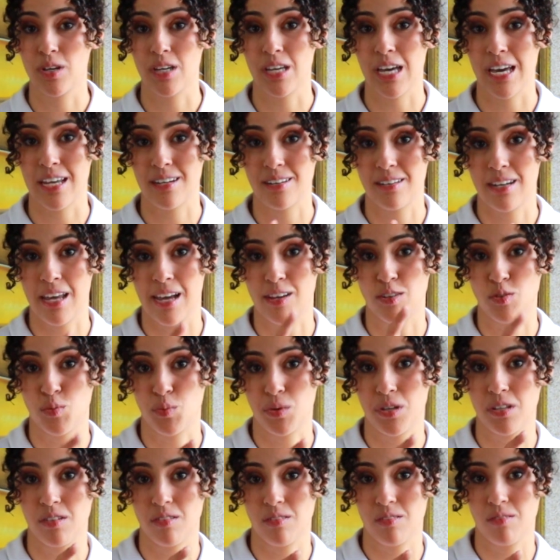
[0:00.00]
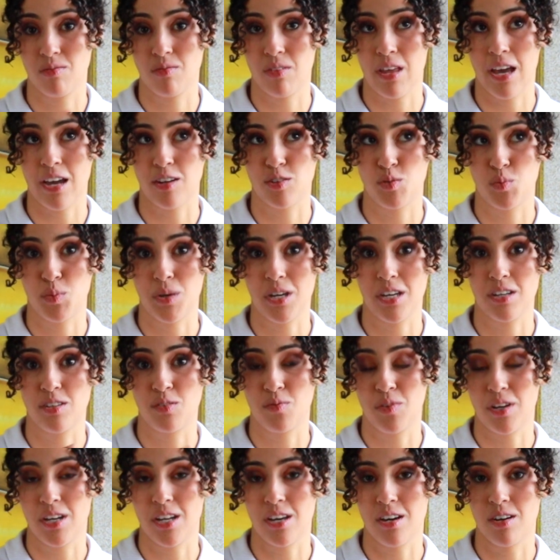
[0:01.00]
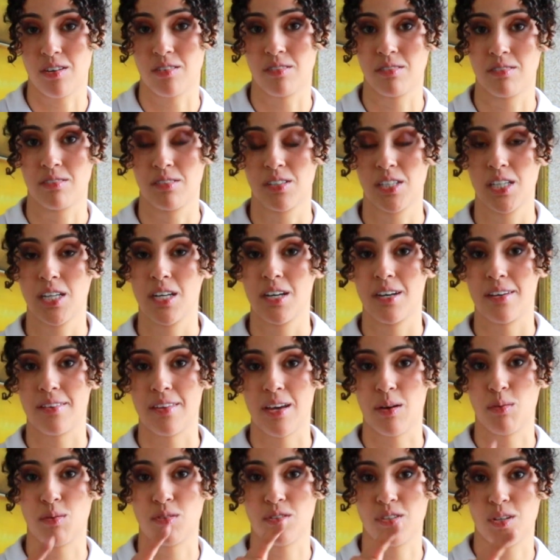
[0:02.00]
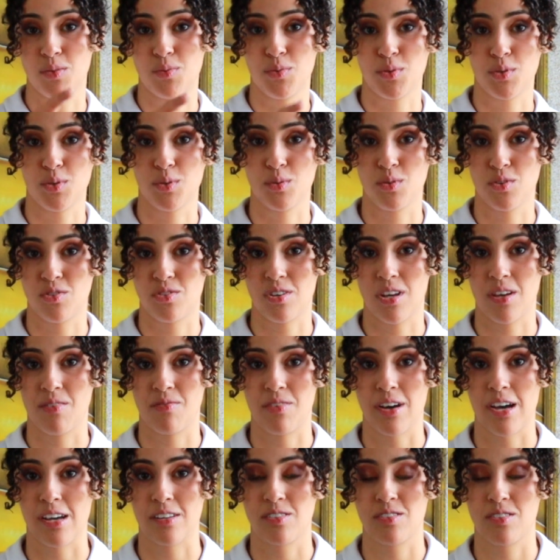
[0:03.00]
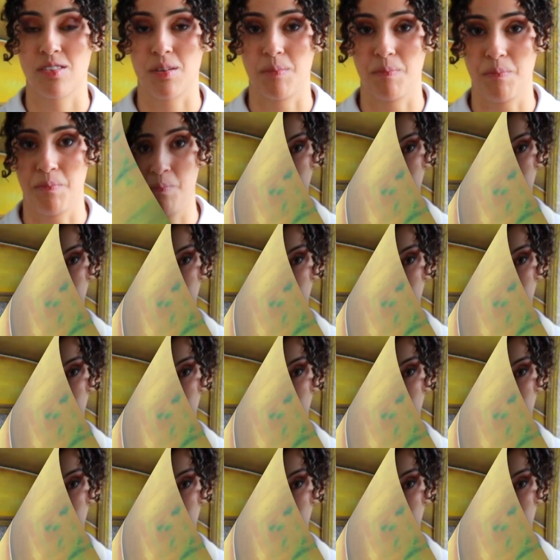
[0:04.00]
get next week's video. That was difficult to say fast.